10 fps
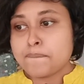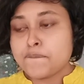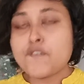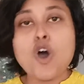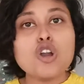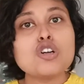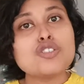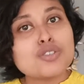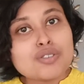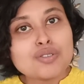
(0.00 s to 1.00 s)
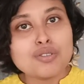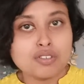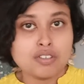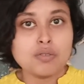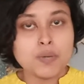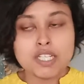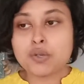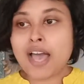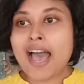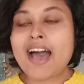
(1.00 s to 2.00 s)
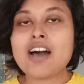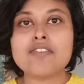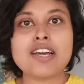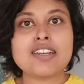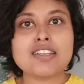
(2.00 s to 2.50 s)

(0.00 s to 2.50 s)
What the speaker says: follow through when you have an